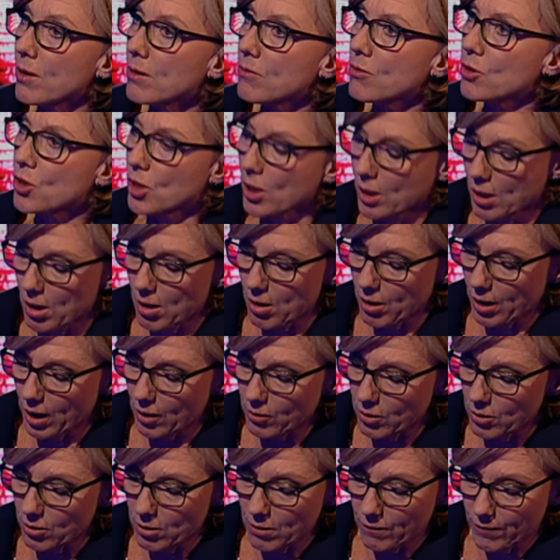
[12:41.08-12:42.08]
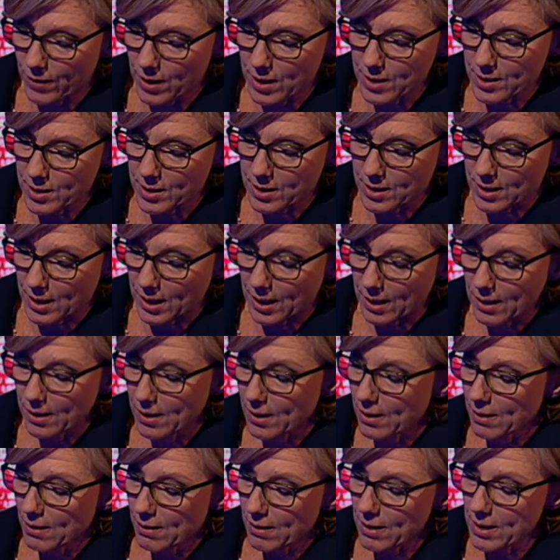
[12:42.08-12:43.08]
at Chicago University,
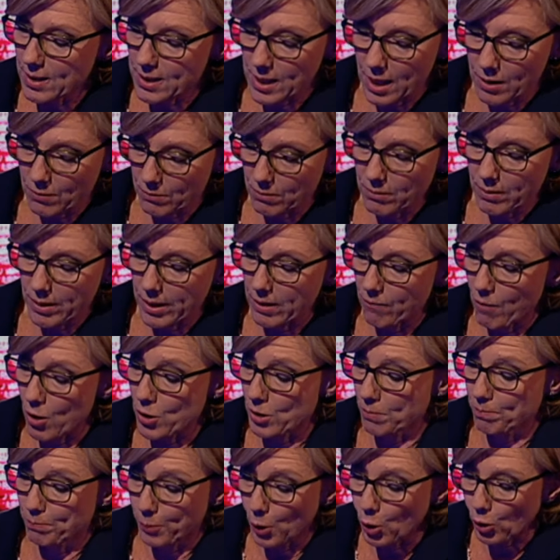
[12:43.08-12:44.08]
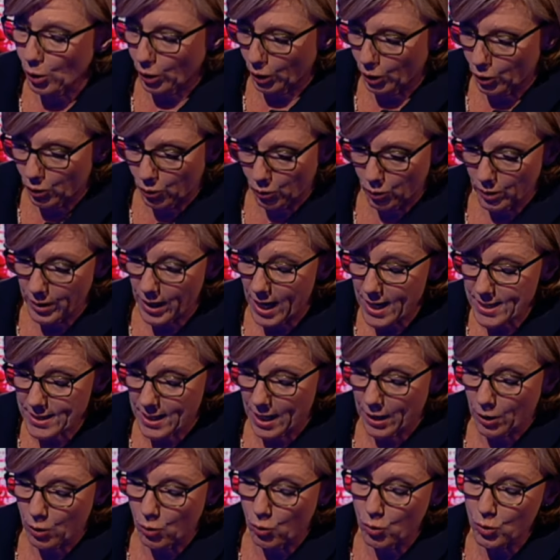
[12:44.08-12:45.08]
he said he wrote a book called, an
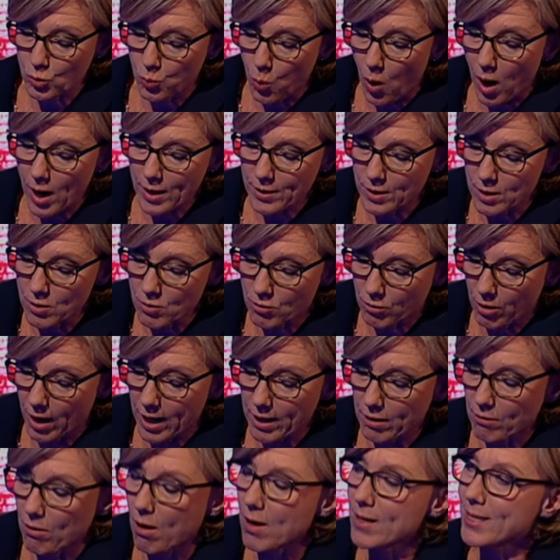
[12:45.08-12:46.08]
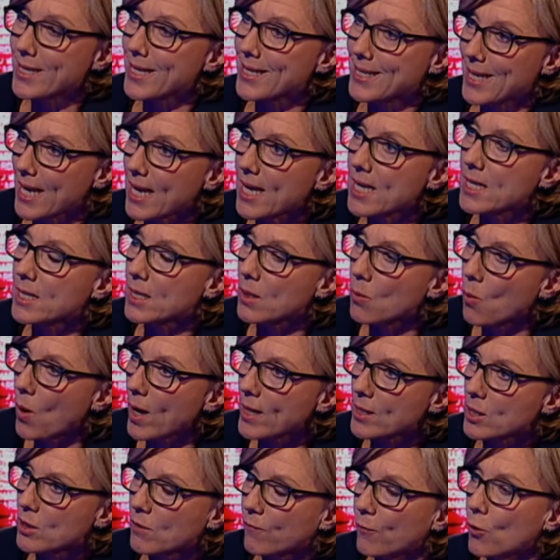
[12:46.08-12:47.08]
essay called Why the Ukraine Crisis is the
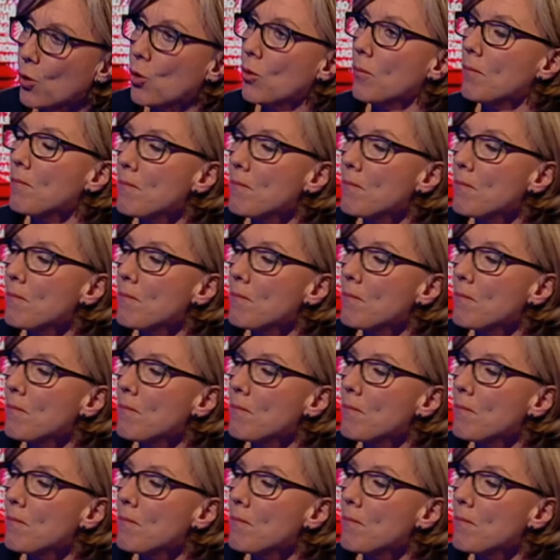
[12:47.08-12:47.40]
West's Fault,